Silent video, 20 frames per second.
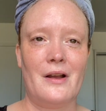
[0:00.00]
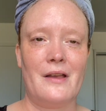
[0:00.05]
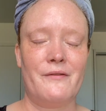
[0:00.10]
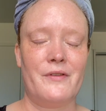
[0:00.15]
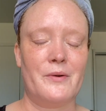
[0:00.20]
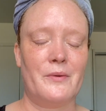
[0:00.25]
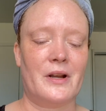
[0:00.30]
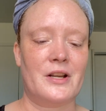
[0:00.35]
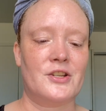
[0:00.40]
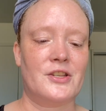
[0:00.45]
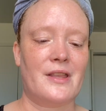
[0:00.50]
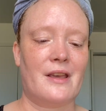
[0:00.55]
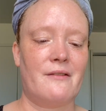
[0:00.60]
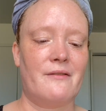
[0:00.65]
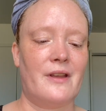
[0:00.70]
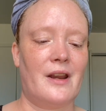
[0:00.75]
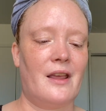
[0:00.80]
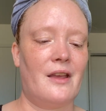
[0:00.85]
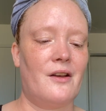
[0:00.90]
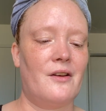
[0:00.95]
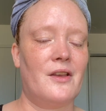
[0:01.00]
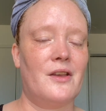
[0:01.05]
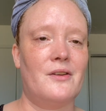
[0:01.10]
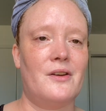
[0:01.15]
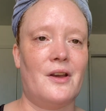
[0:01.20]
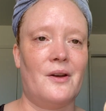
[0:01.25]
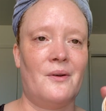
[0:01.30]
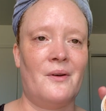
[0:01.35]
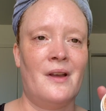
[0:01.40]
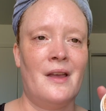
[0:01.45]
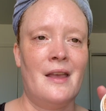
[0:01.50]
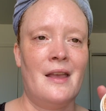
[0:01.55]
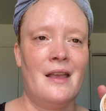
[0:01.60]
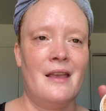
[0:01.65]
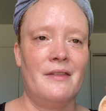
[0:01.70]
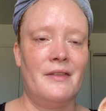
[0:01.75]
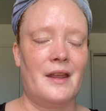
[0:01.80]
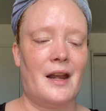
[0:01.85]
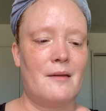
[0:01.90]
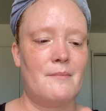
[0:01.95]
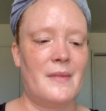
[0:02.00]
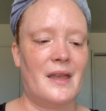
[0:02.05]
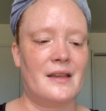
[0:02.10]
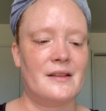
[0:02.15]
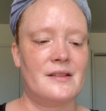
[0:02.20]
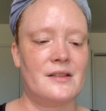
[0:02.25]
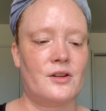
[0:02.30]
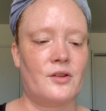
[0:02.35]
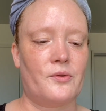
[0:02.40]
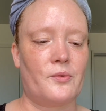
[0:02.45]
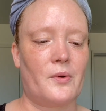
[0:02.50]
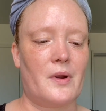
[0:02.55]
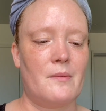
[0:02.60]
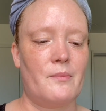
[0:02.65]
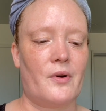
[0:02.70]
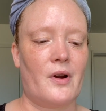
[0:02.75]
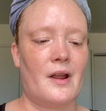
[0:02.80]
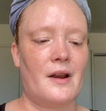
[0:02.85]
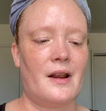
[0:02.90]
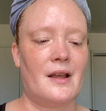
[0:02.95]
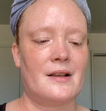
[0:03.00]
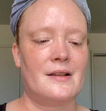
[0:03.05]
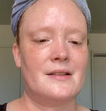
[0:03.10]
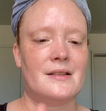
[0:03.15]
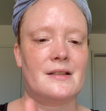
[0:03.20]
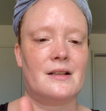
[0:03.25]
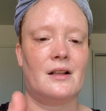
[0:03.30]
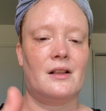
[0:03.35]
If you watched that video, you know that I mixed 3 products,